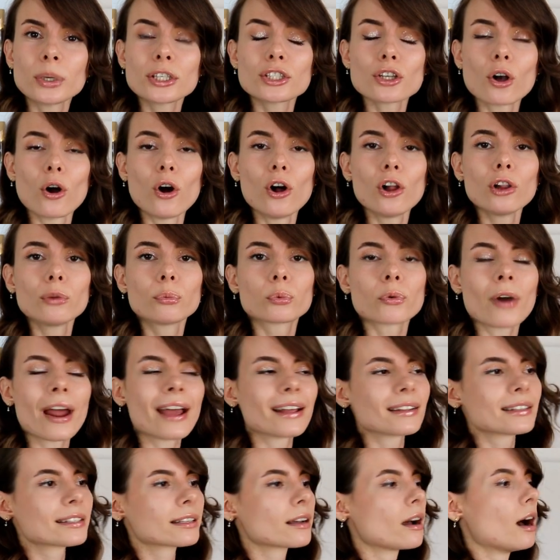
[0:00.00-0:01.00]
which all
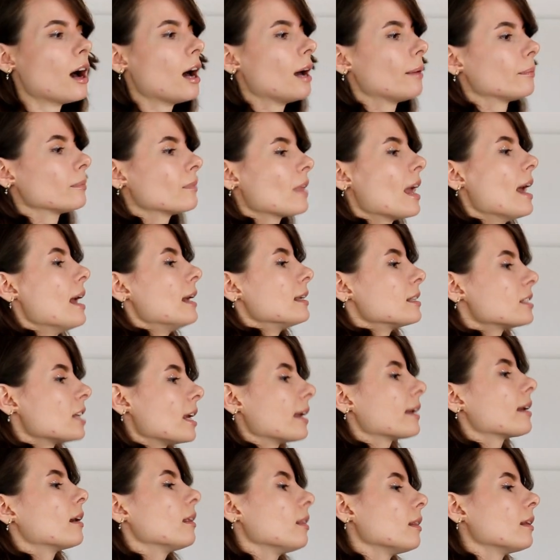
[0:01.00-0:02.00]
brands come,
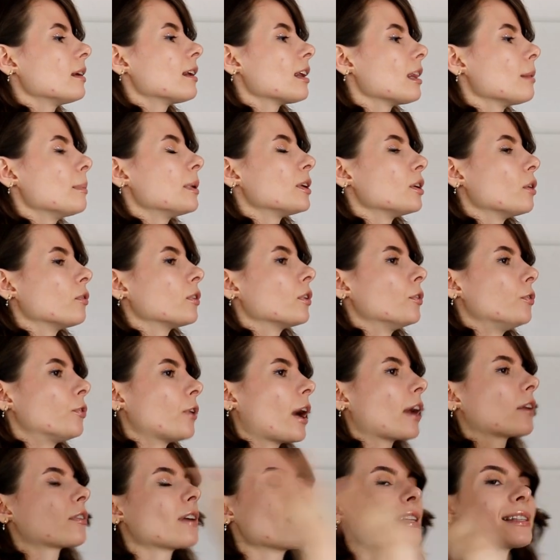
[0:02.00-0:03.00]
take a little bit of the
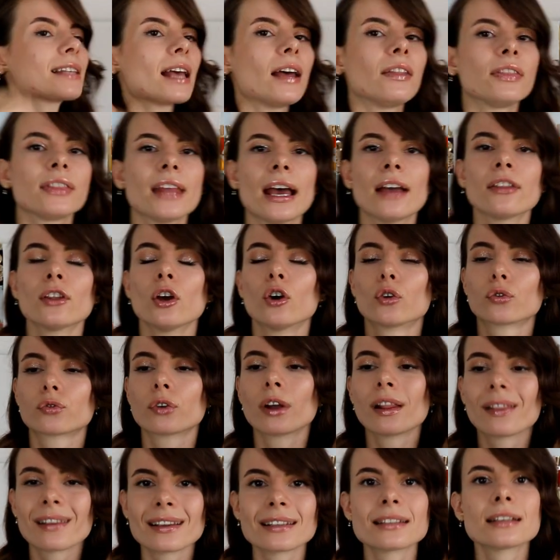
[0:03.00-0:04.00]
fragrance and then
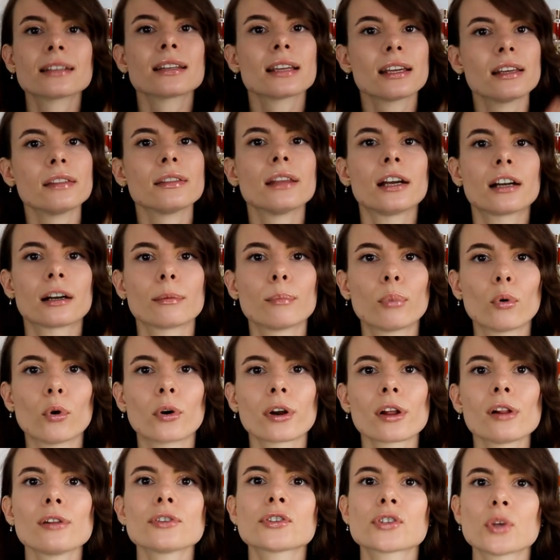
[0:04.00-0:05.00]
release it in their
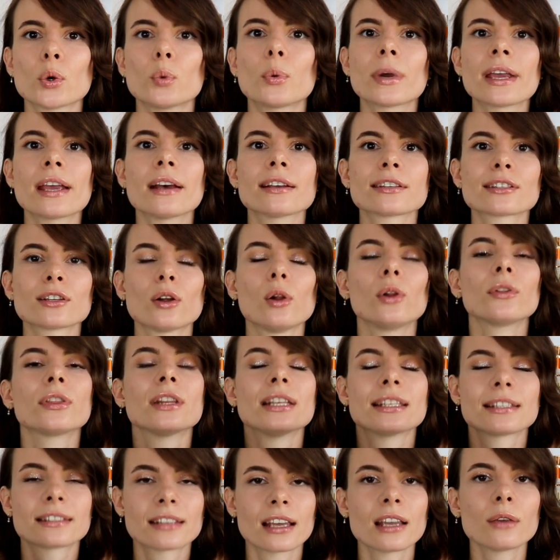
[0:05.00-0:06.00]
bottle. So we have sold
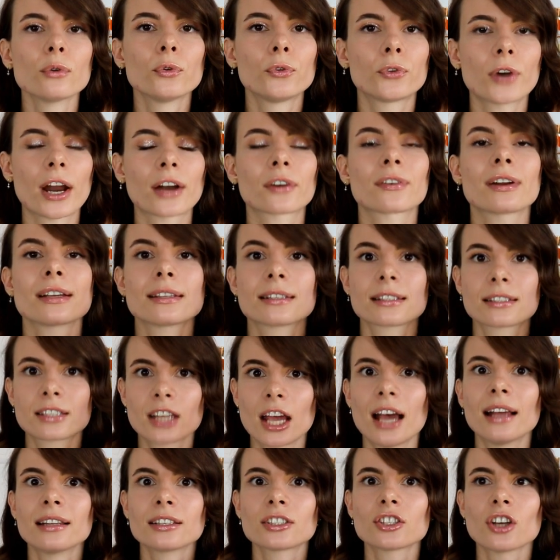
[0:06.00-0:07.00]
the same fragrance
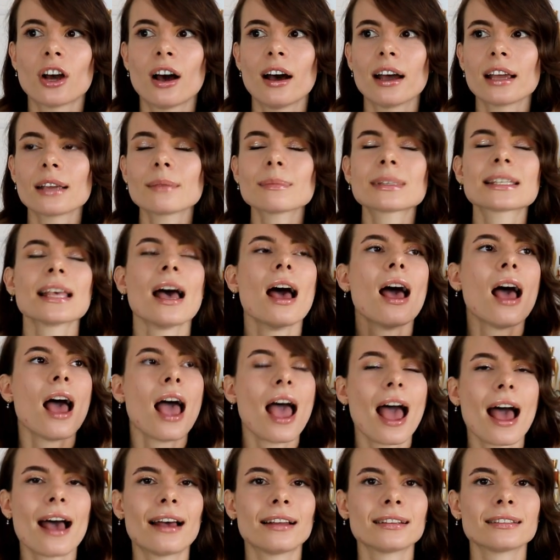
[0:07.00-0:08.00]
10 times.
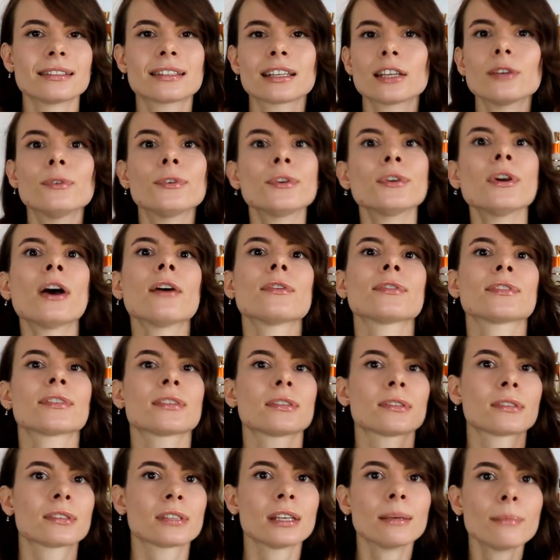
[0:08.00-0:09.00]
And if you have
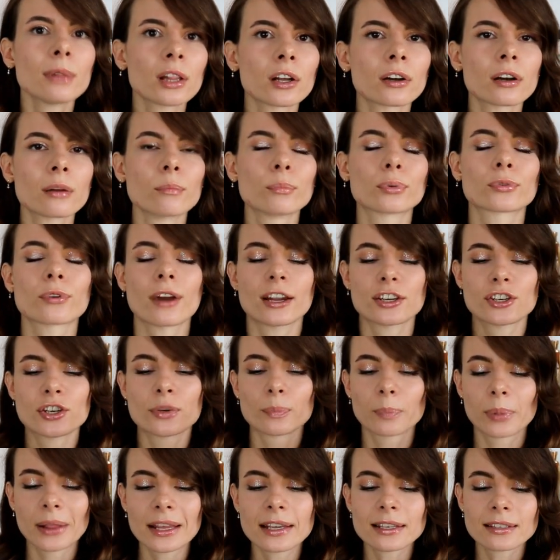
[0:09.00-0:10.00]
similar
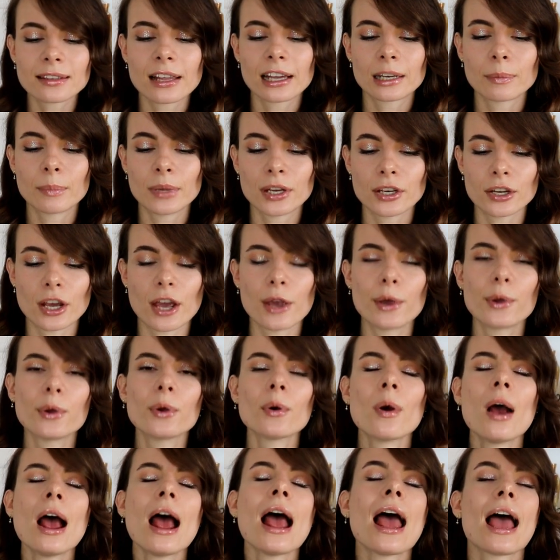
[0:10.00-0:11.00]
impression, please let me
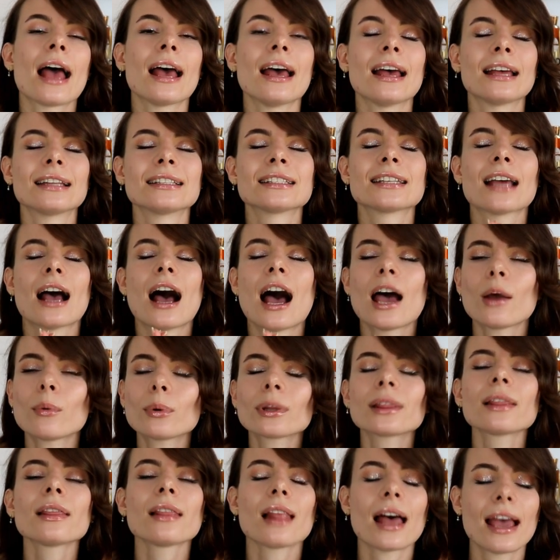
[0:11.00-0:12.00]
know. And I
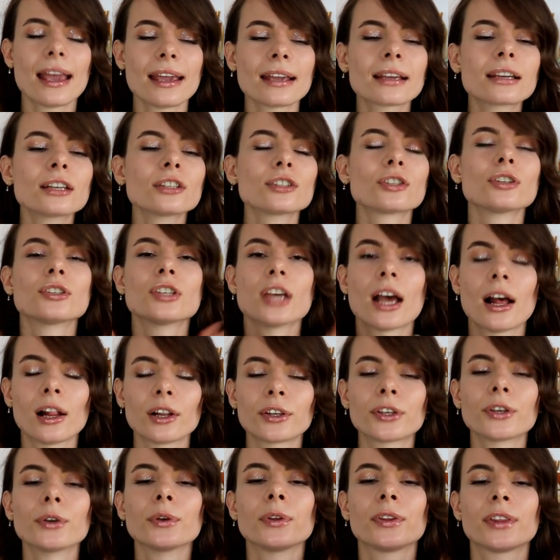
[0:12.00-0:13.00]
would like to
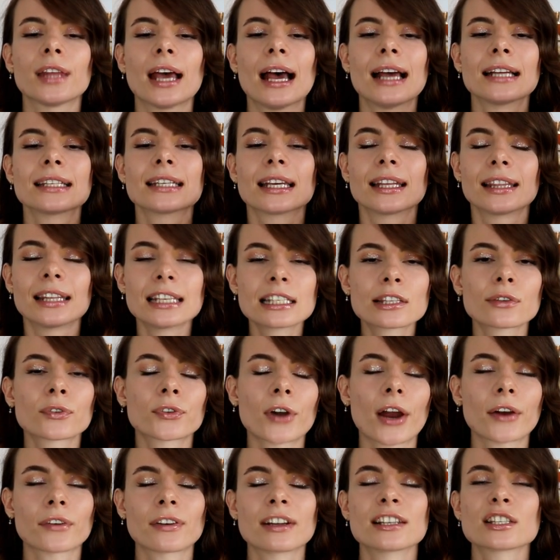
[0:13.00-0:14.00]
tell you that this
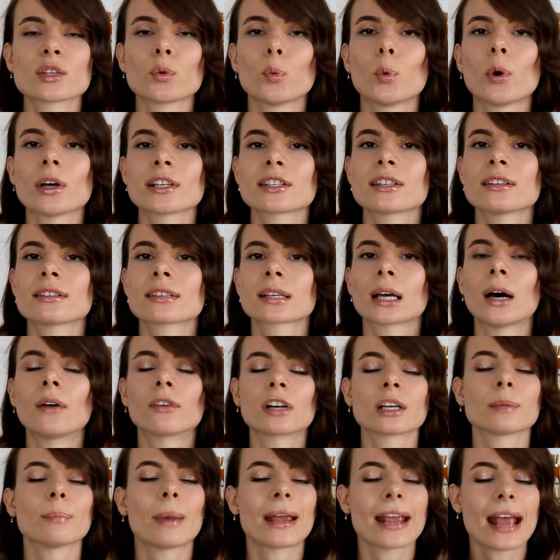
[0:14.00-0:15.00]
fragrance was
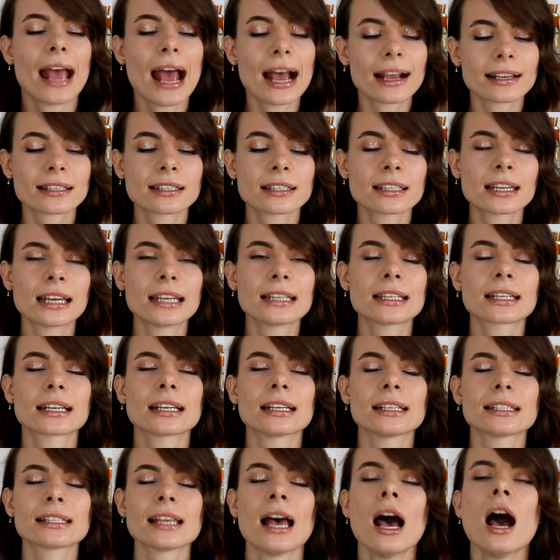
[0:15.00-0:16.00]
discovered by accident
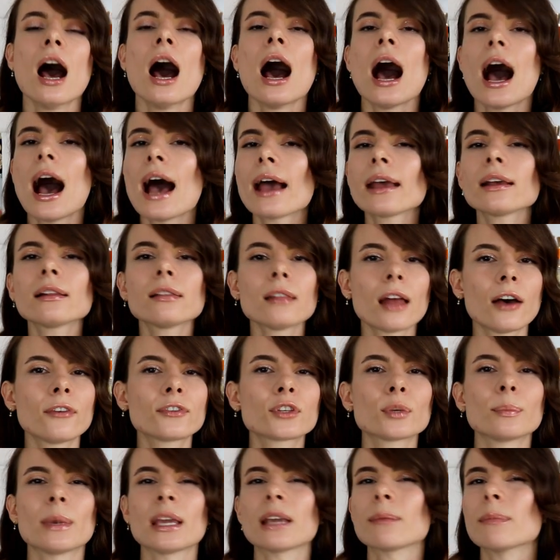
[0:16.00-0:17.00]
because I love
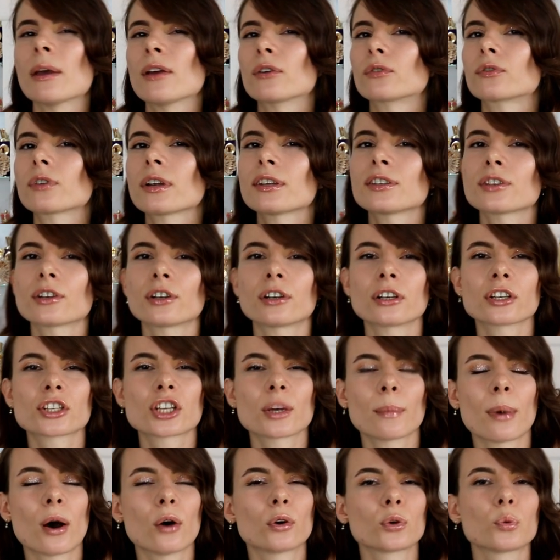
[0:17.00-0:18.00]
to make my research
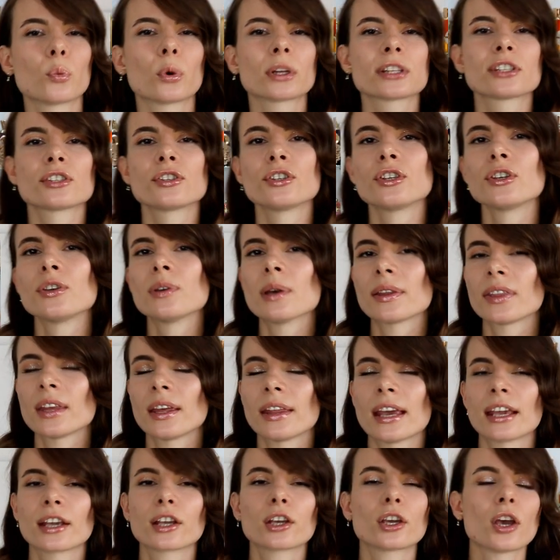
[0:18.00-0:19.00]
about what's new and
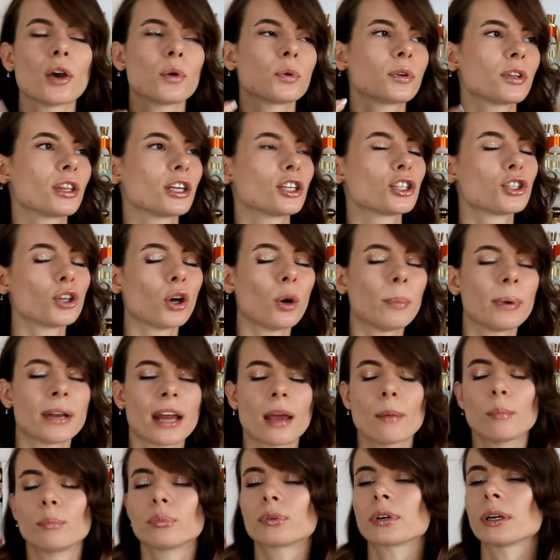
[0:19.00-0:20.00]
then I go to the shop and
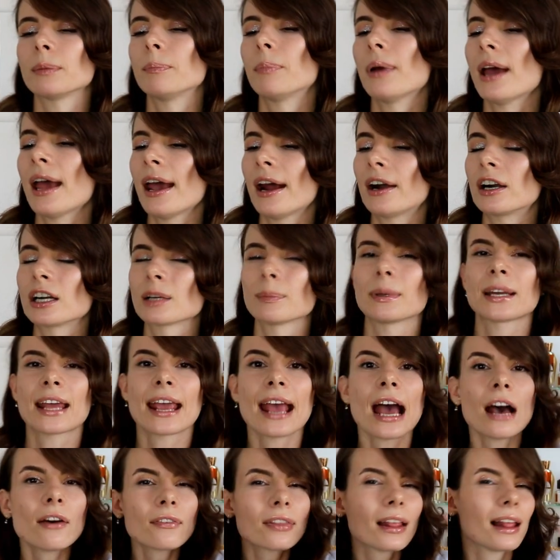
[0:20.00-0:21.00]
I'm prepared. But I
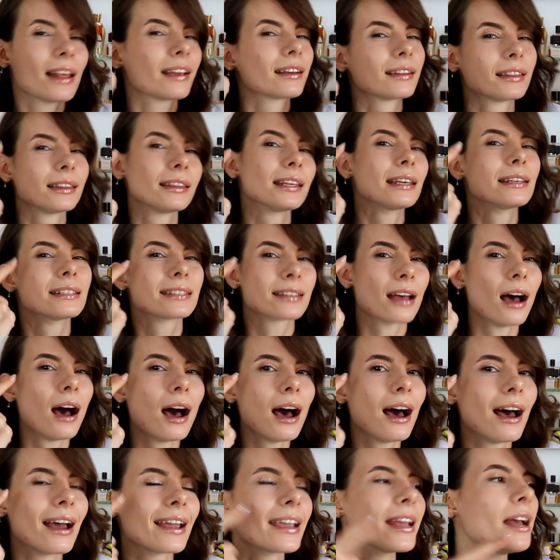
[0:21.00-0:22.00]
have like this
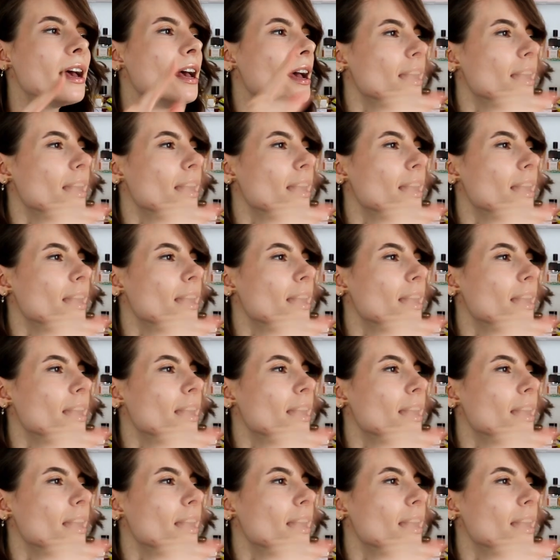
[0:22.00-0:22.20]
eye